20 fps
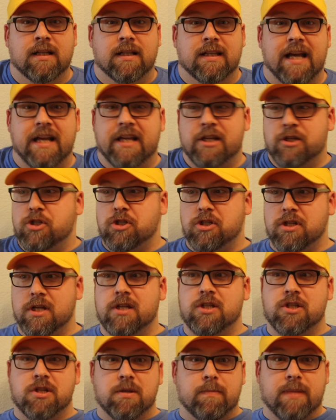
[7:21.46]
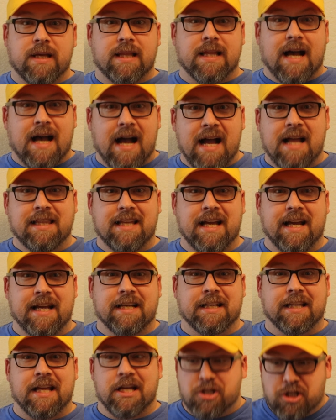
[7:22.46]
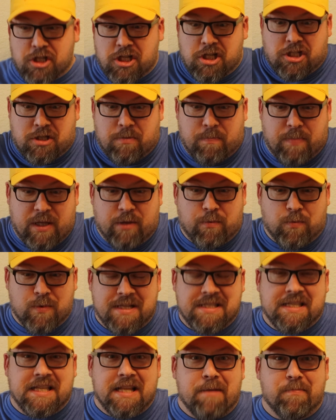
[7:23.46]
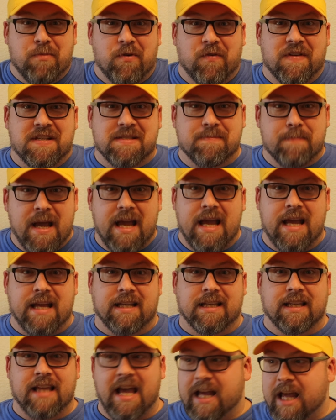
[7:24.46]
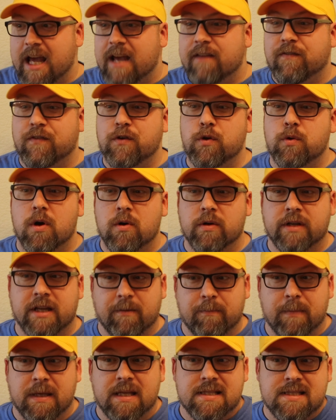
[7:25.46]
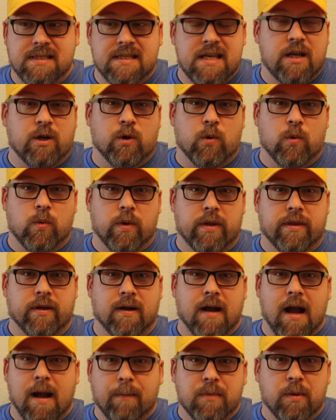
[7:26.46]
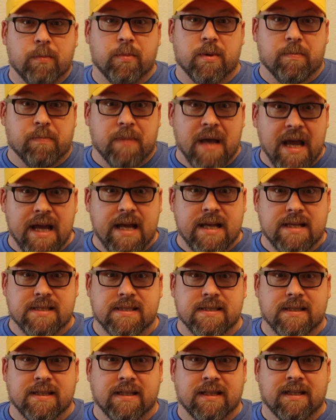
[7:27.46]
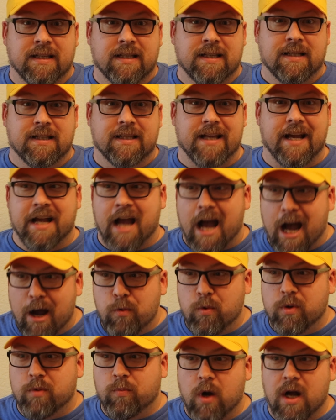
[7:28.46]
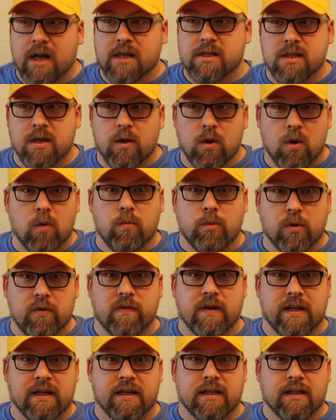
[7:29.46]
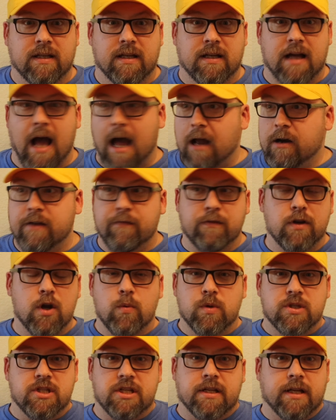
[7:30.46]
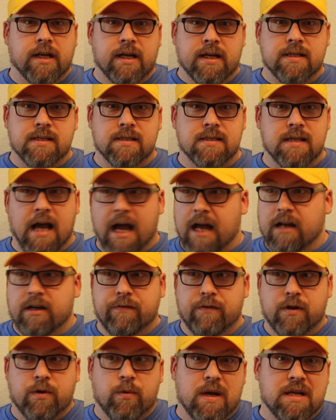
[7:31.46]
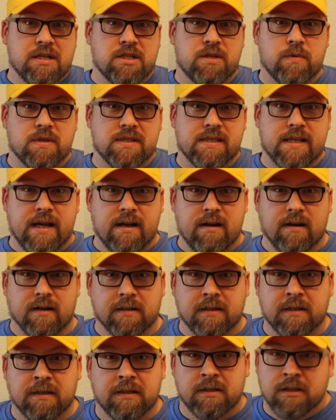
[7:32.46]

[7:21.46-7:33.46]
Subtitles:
Like, she should be the highlight. Like, she should be the reason that movie's made. Like, if you don't give me a sequel with her, I'm going to be pissed. Like, I would watch the whole movie. I don't even know what she does. I don't even know why she was there.